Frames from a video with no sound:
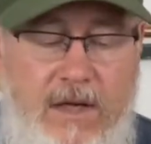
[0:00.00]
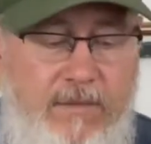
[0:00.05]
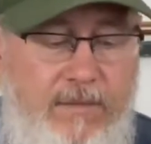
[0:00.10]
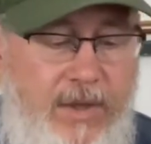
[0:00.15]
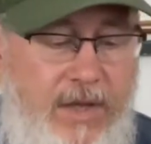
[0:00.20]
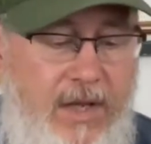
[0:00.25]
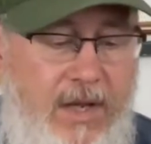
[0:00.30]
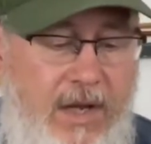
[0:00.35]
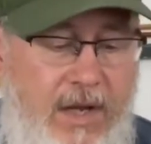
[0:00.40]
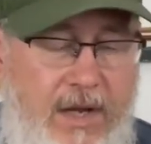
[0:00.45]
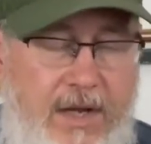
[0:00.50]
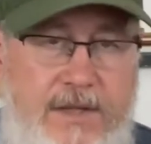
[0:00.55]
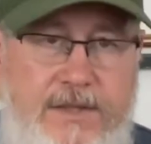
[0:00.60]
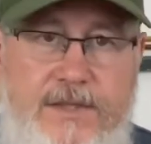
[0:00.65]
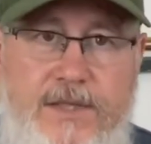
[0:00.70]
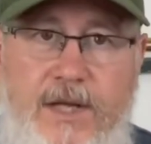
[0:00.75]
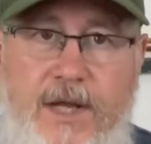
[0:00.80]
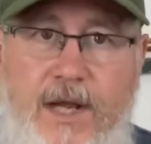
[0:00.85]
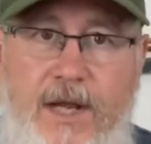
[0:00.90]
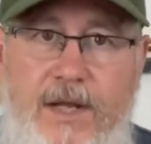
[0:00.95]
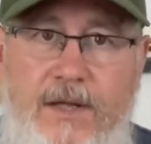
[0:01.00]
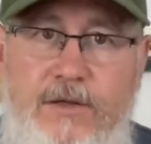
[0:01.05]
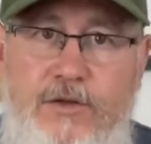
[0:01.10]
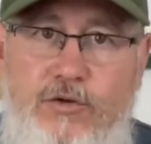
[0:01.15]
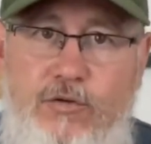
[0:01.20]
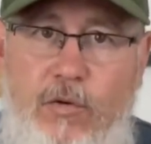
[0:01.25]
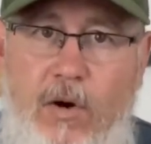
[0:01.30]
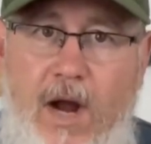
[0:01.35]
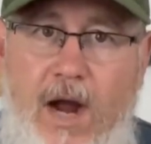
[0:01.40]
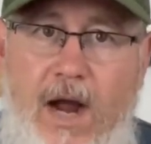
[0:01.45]
because it
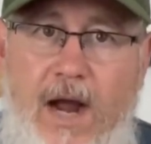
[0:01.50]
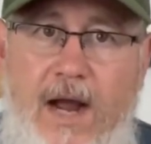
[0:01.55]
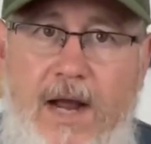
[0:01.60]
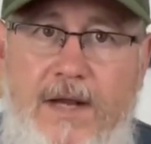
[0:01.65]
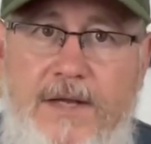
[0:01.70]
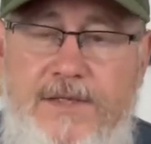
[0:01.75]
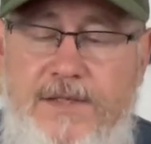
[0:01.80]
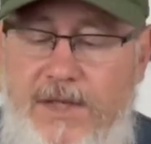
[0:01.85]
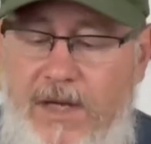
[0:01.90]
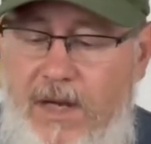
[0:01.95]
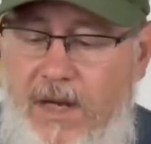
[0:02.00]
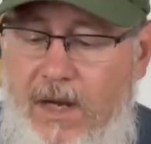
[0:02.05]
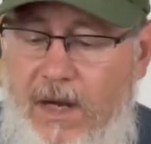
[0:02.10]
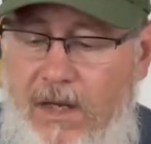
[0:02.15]
dries